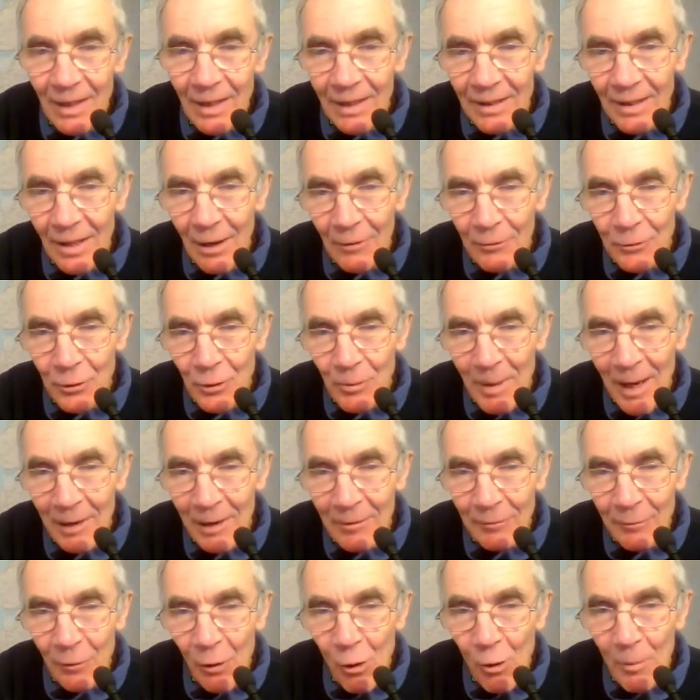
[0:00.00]
And after
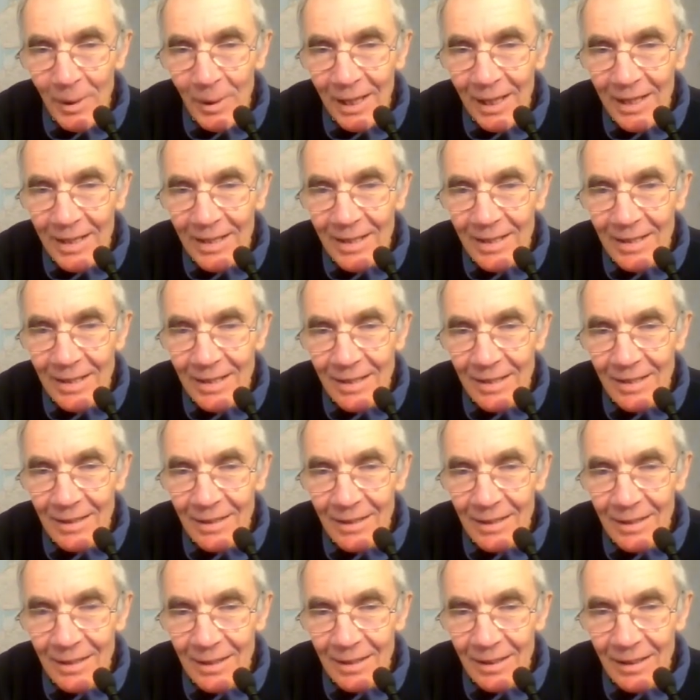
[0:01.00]
about four minutes,
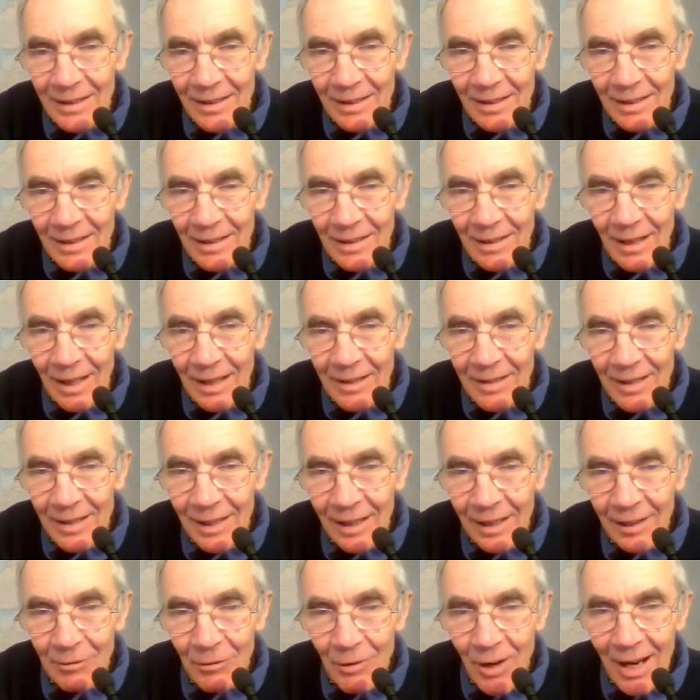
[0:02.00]
it has a
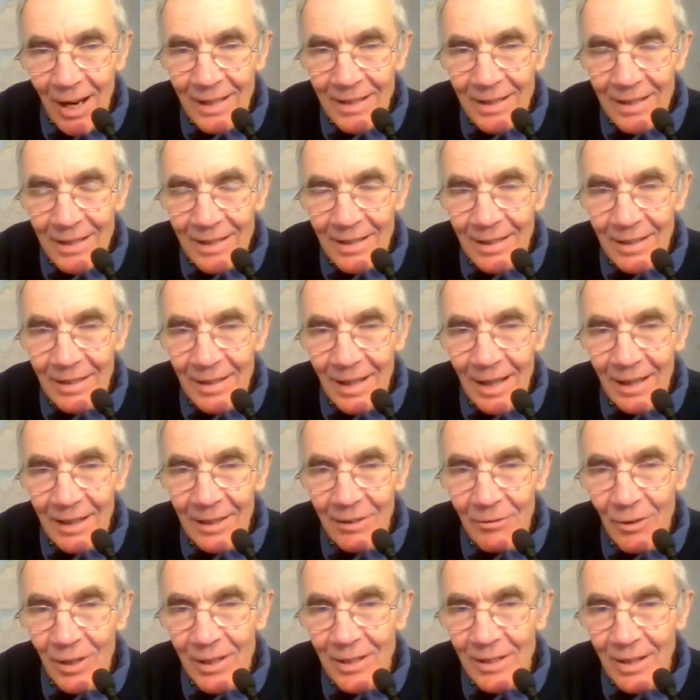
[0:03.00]
little rest and then
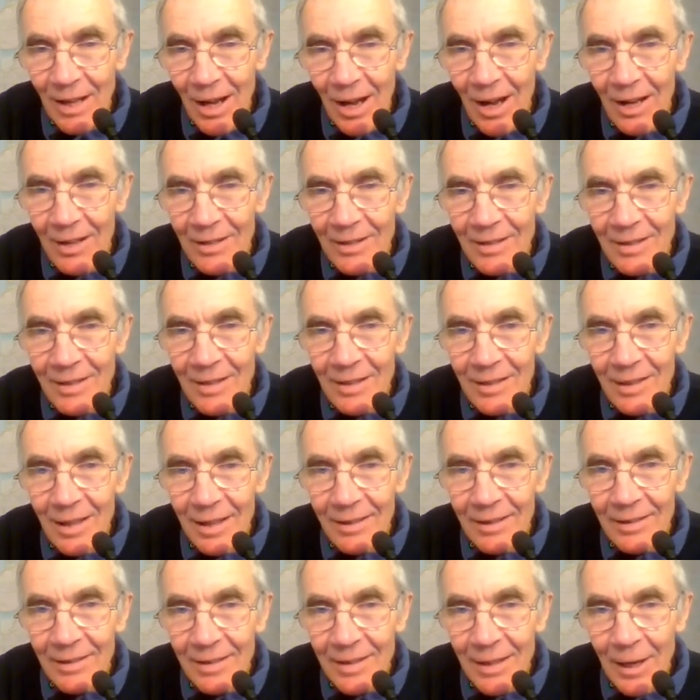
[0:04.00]
it restarts and
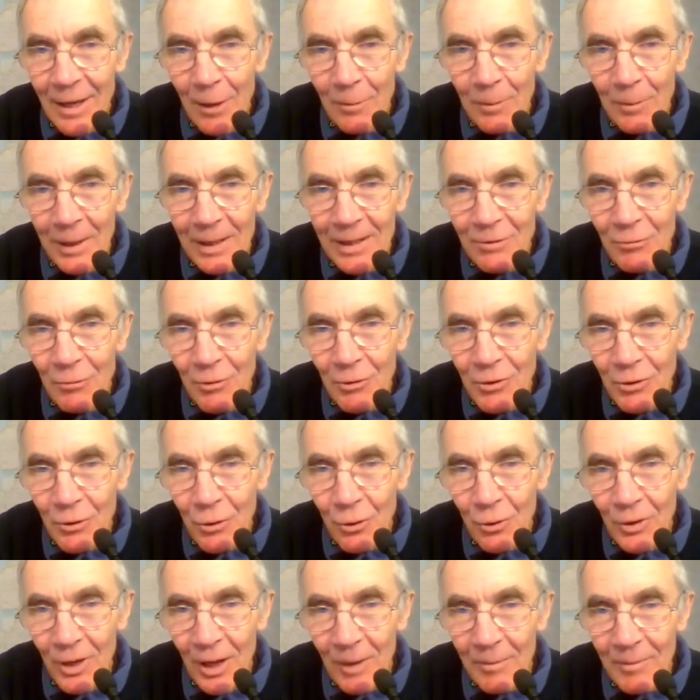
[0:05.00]
then the COP is
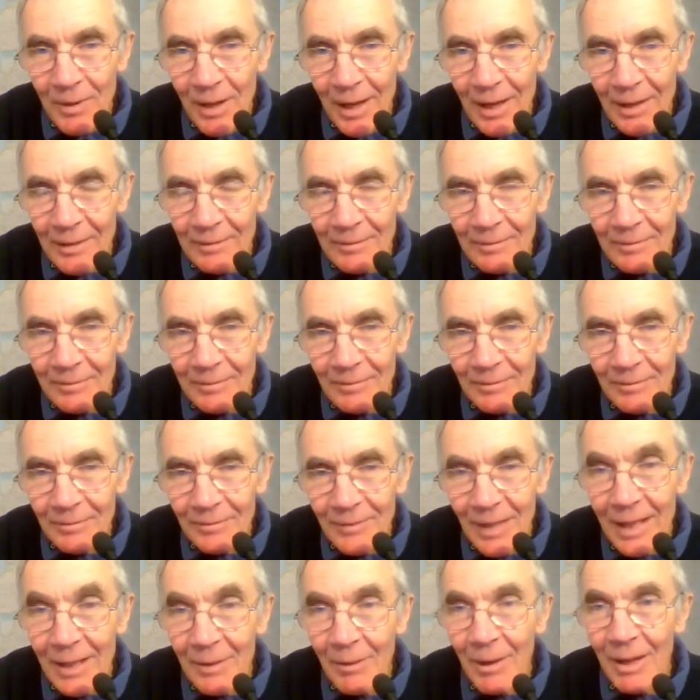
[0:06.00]
restored up there.
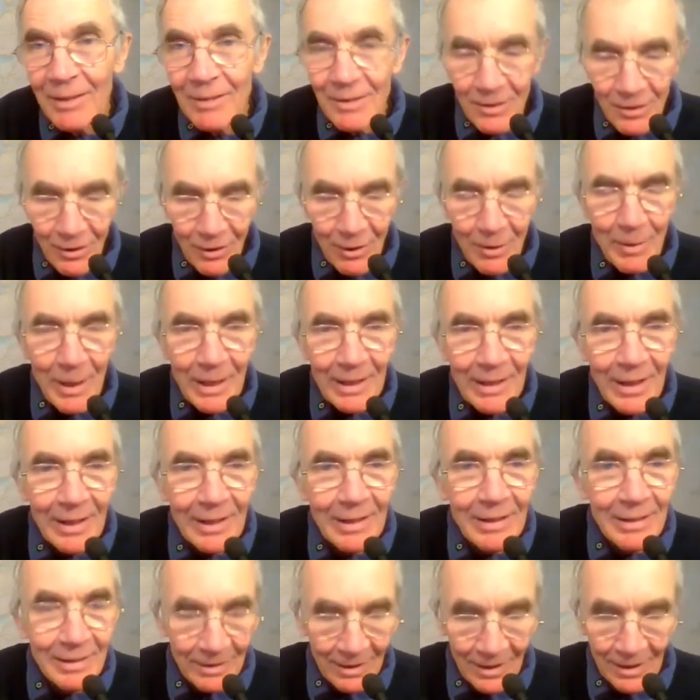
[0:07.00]
Anyway, sorry about that
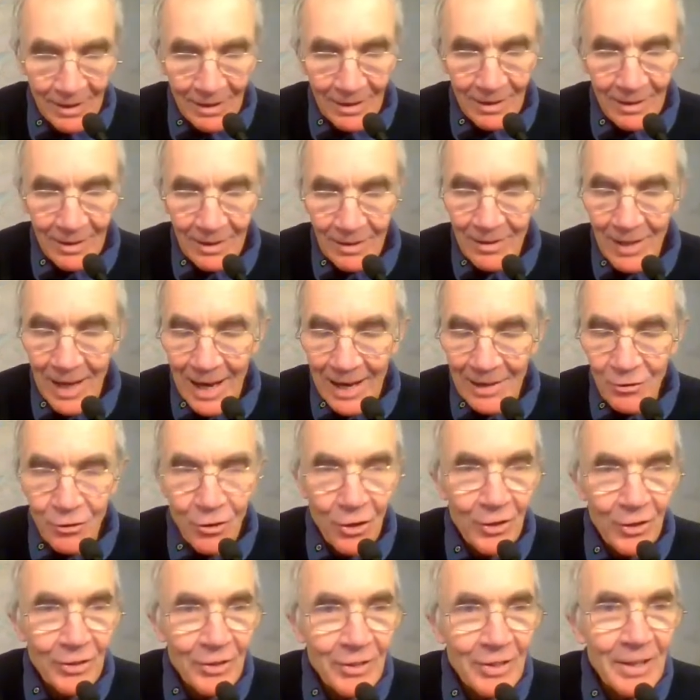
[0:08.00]
little
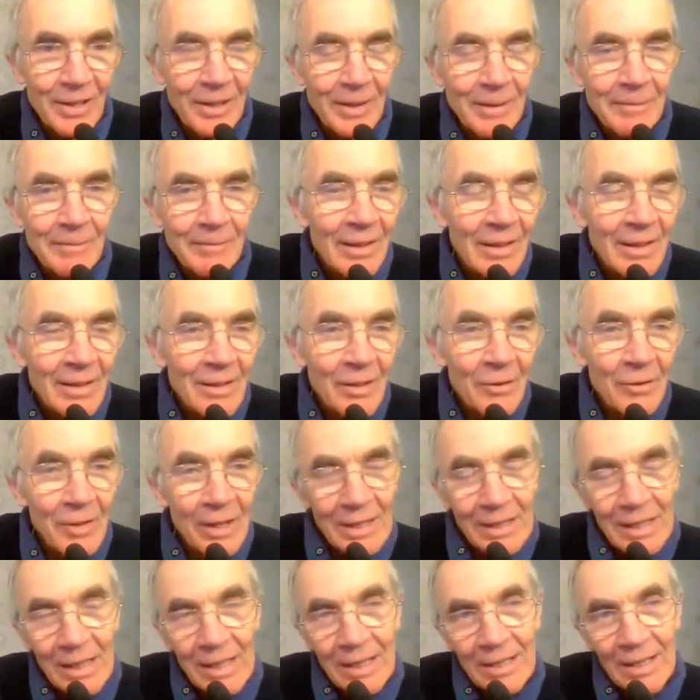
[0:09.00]
tangent. So
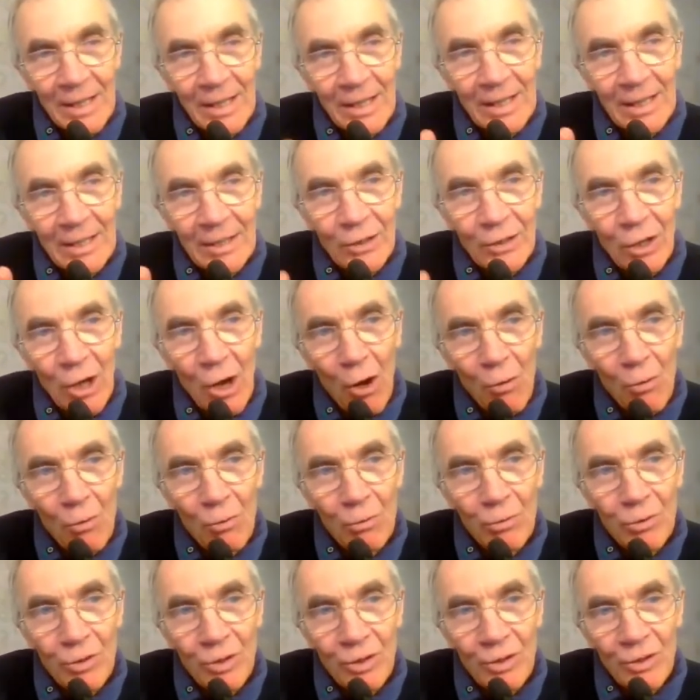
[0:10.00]
this is the
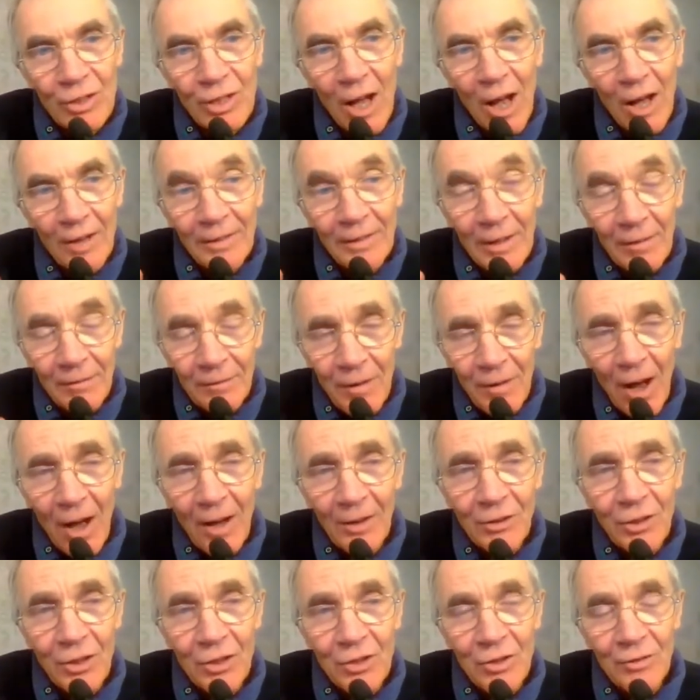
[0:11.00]
cold start, the
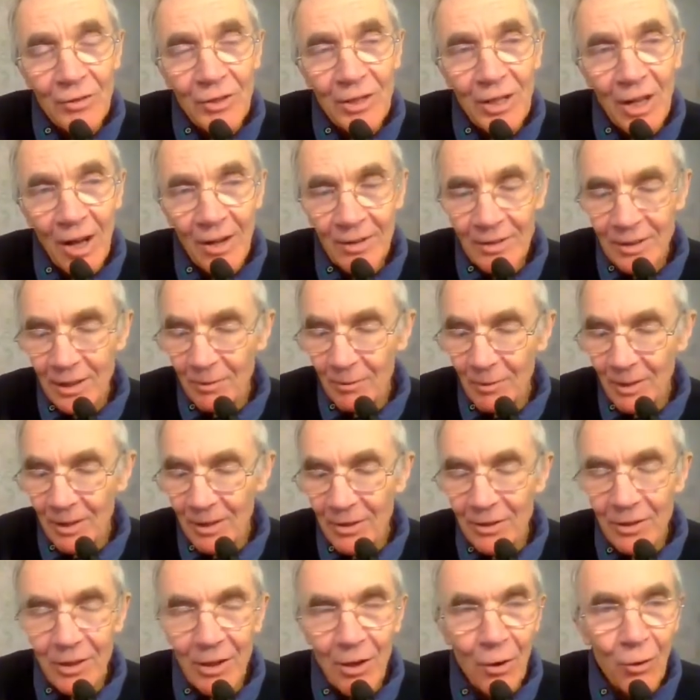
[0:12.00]
advantage of starting when
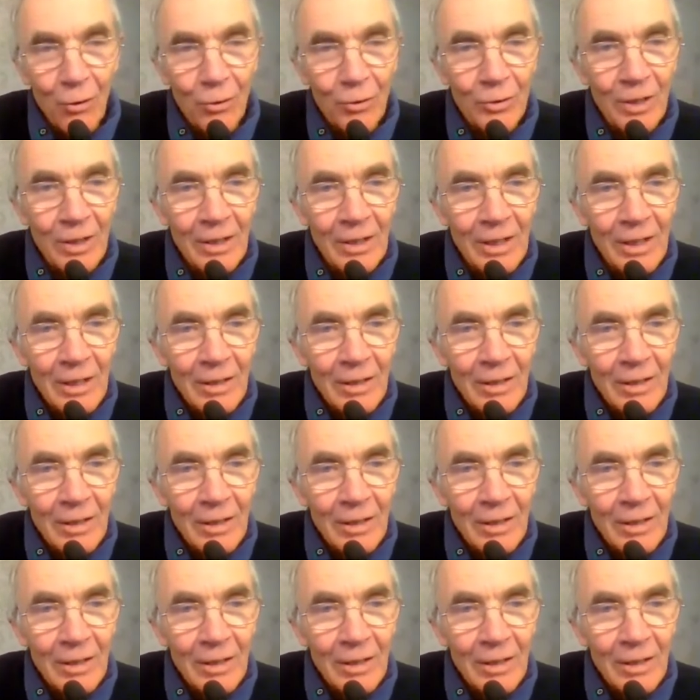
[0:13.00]
it's cold.